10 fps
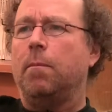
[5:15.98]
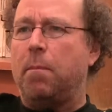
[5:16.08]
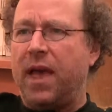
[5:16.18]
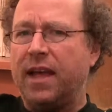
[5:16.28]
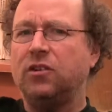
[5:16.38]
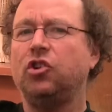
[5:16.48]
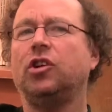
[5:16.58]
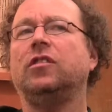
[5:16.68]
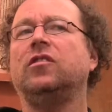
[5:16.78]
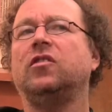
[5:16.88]

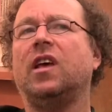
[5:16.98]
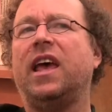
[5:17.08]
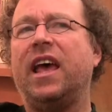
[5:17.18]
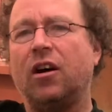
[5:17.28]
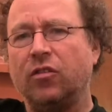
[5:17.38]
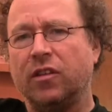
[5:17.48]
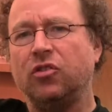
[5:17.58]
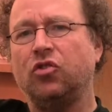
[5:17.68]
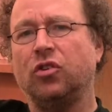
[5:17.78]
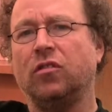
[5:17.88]
pensions, health
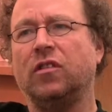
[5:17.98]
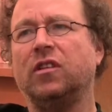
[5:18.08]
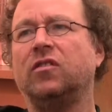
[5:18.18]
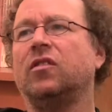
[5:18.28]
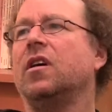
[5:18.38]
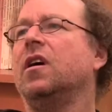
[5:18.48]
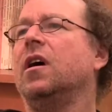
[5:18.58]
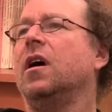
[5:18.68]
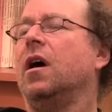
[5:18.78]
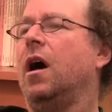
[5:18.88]
insurance,
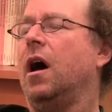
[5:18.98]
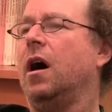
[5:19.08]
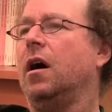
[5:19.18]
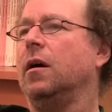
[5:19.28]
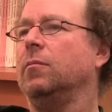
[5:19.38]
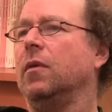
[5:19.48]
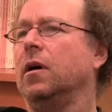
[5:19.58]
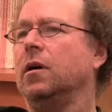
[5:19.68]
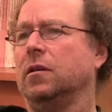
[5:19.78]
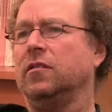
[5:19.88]
um,
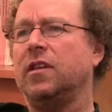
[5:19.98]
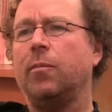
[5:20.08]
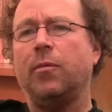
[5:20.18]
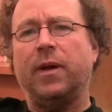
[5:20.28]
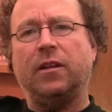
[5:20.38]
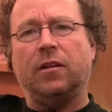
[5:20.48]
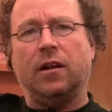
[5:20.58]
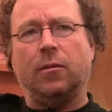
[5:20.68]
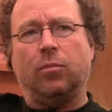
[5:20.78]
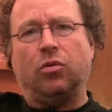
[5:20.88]
supplemental
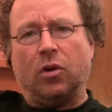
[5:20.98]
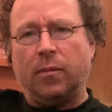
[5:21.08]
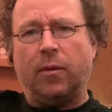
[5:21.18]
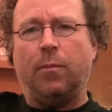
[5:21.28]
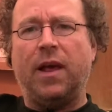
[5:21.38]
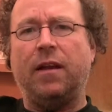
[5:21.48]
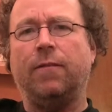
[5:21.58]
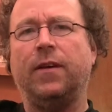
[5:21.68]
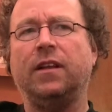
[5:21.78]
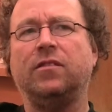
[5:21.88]
unemployment
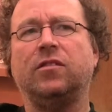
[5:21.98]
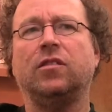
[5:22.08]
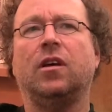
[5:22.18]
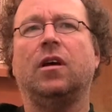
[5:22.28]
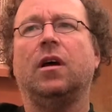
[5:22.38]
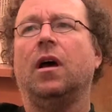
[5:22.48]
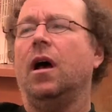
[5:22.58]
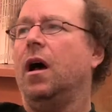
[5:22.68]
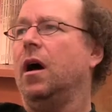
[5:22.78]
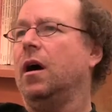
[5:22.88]
benefits,
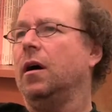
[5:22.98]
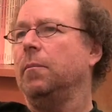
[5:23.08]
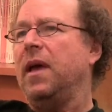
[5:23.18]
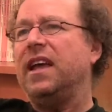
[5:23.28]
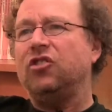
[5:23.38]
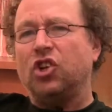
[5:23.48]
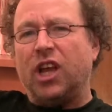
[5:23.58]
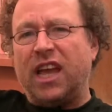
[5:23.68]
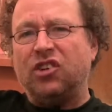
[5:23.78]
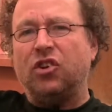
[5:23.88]
um,
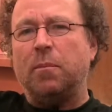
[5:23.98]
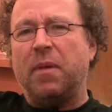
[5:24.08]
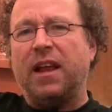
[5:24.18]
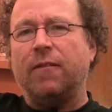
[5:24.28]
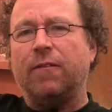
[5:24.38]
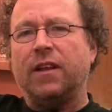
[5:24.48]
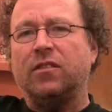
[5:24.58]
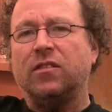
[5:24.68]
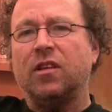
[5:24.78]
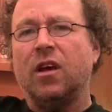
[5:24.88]
education
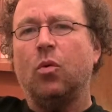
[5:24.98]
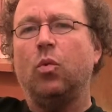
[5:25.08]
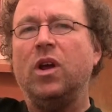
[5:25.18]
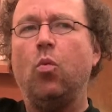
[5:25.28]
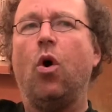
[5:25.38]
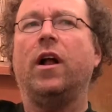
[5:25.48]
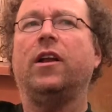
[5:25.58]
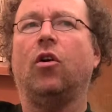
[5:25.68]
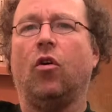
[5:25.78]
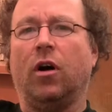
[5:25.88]
benefits. We want
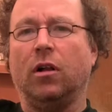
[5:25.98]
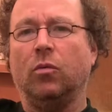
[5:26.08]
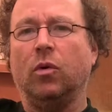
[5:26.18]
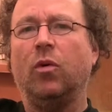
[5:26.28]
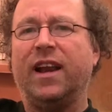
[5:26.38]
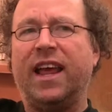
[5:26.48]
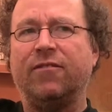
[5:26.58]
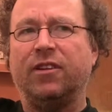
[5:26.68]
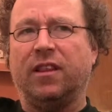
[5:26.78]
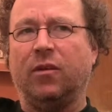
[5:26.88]
it all. We want
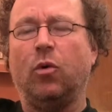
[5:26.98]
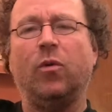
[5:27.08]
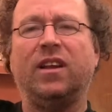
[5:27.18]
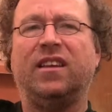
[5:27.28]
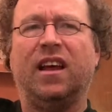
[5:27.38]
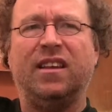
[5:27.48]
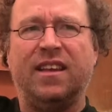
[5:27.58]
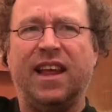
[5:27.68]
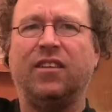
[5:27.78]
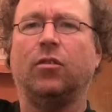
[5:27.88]
everything. We want a
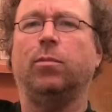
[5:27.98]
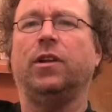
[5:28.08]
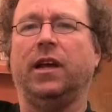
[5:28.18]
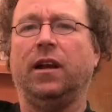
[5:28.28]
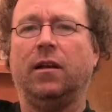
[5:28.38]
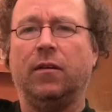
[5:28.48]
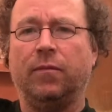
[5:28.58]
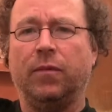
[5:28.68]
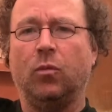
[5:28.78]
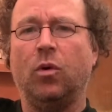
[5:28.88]
dental plan.
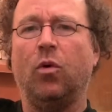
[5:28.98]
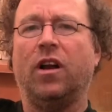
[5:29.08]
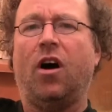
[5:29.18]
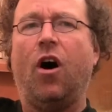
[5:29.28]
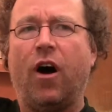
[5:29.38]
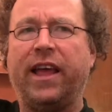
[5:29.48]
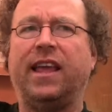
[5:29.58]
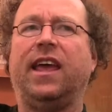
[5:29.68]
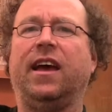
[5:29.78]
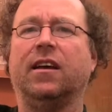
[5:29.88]
We want eye
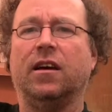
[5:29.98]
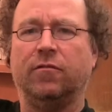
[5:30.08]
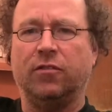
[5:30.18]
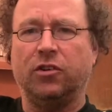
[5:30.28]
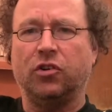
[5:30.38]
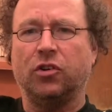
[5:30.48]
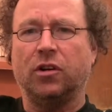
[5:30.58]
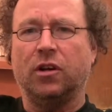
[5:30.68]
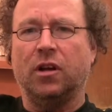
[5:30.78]
care coverage.